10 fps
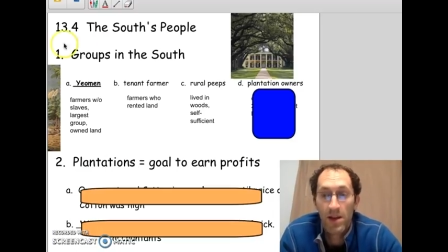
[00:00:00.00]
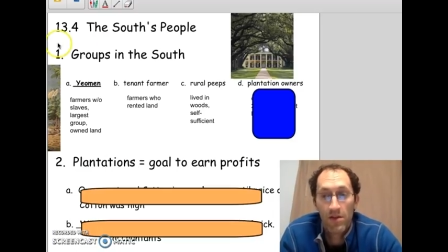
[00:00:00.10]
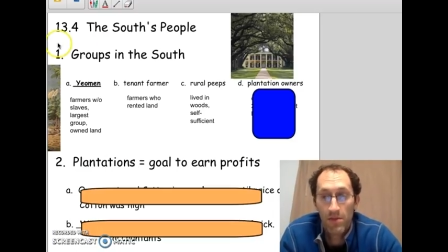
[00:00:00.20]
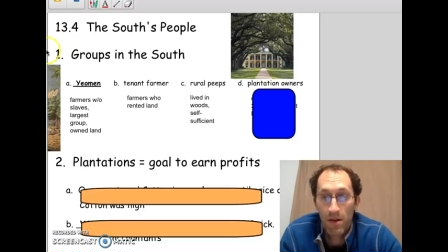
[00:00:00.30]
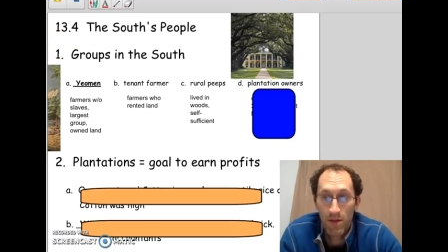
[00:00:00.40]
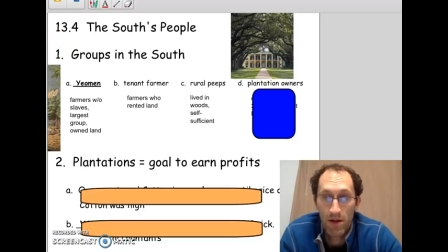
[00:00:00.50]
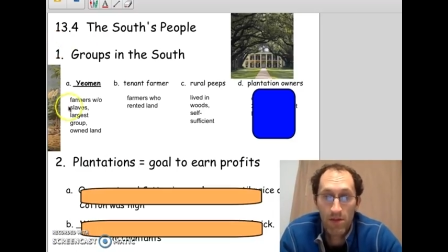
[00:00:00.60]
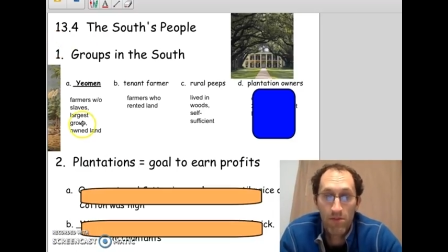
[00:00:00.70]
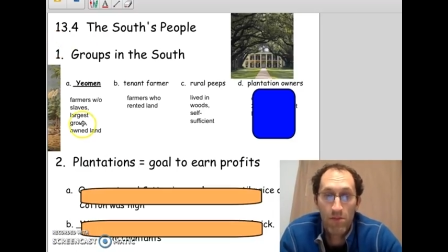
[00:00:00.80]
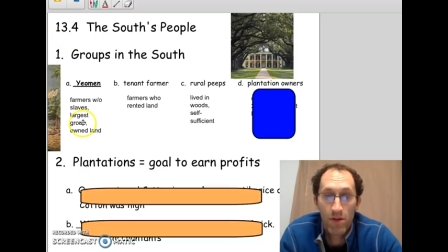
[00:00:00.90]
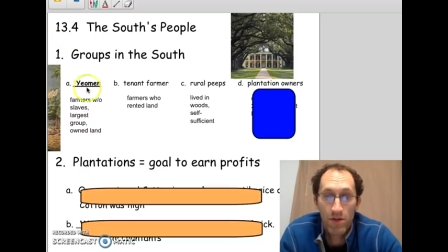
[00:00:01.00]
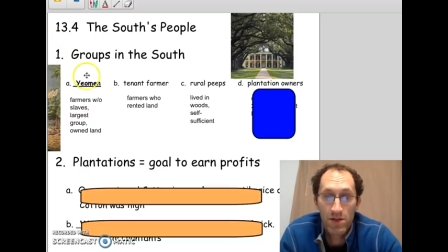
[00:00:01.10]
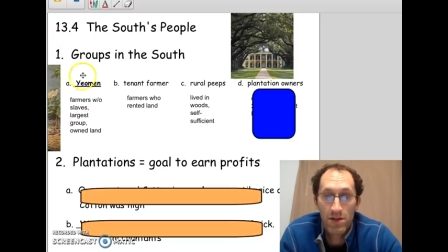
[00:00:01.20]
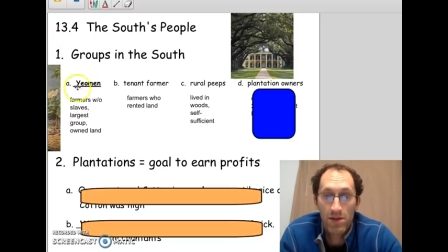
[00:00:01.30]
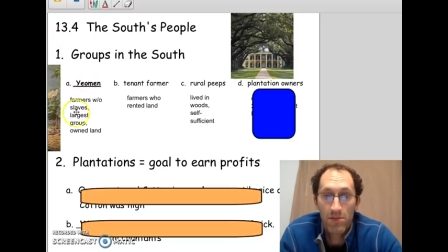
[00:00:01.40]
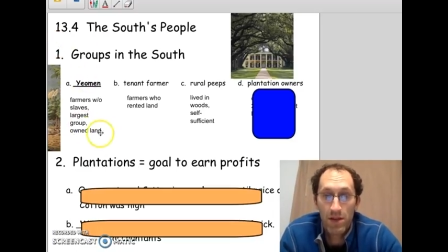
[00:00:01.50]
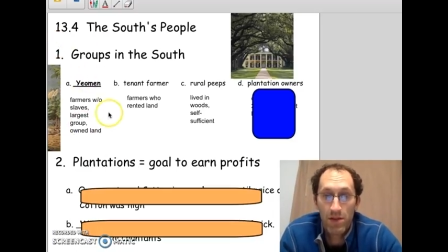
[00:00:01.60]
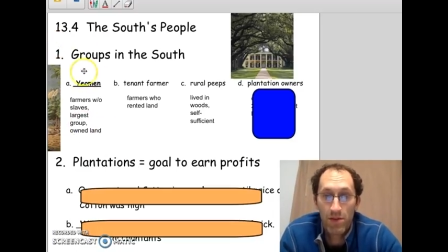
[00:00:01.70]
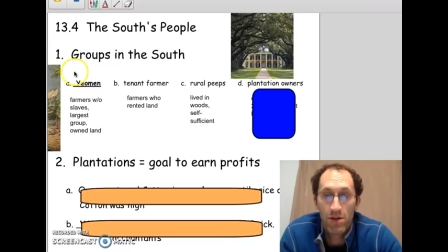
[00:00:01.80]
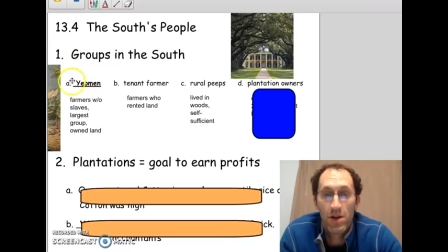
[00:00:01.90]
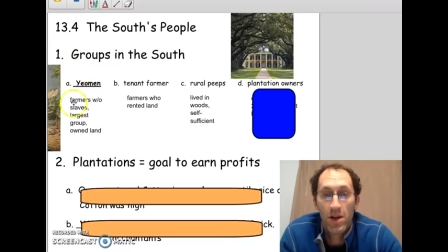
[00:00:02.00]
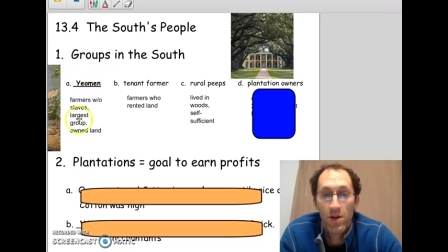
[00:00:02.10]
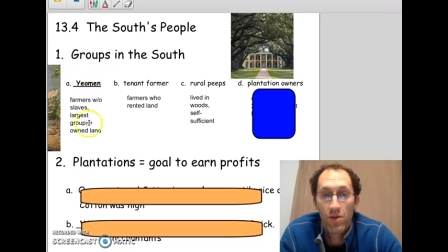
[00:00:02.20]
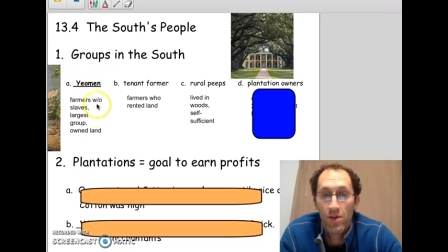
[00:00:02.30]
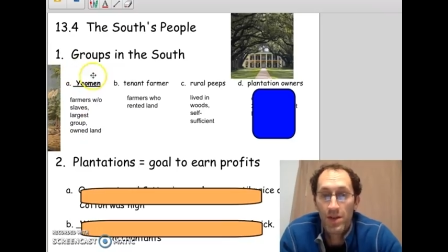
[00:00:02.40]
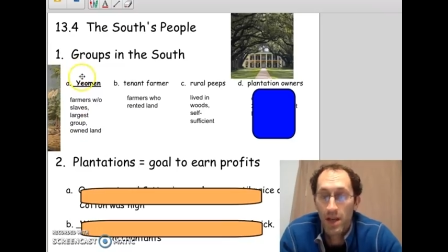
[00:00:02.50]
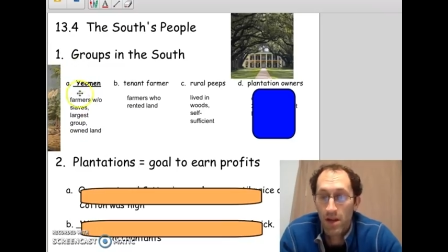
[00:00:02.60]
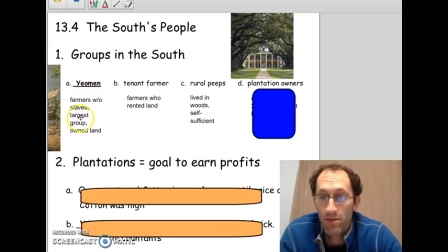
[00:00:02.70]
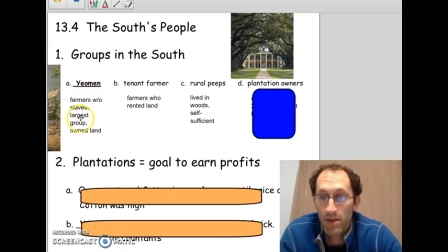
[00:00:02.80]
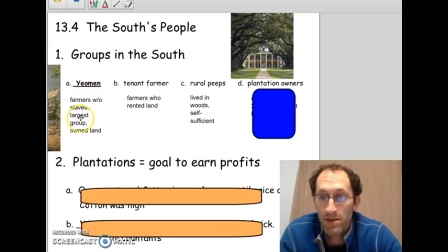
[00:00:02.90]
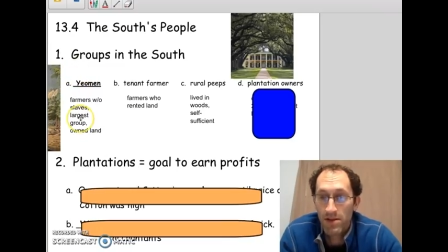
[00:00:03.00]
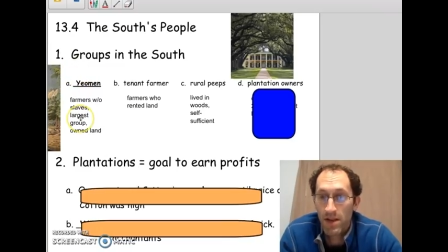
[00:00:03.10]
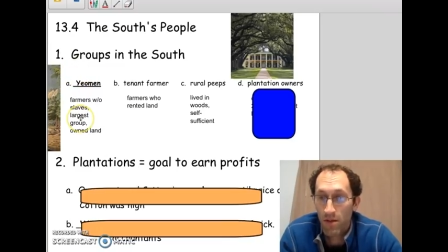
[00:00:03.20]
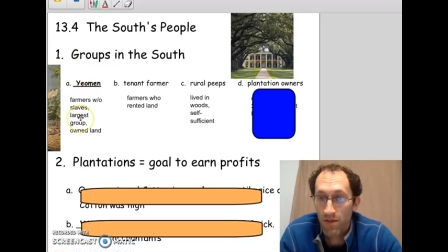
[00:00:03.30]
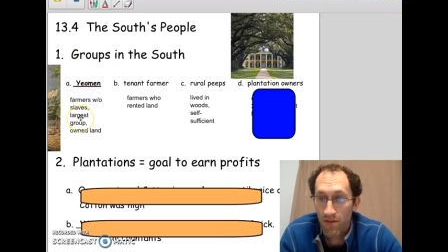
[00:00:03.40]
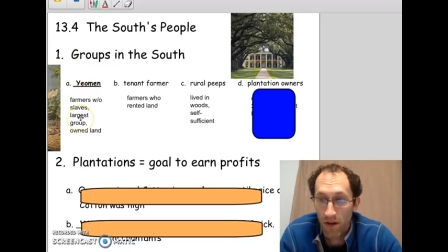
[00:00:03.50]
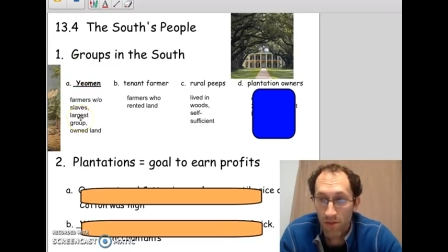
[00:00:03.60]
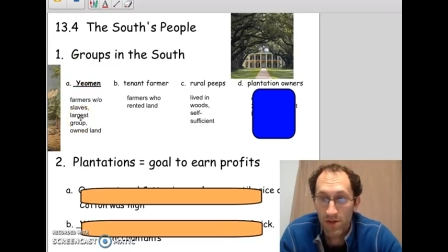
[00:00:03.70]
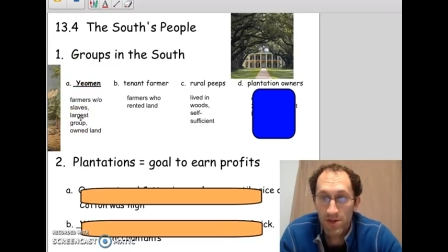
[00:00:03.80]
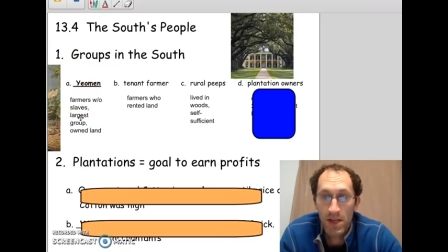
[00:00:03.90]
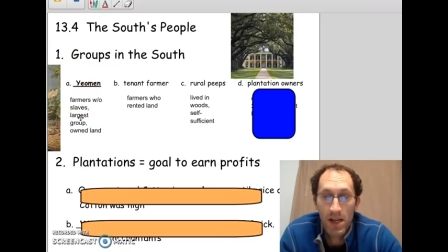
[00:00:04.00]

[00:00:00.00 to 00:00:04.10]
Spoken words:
Remember, most people were yeomans. They were farmers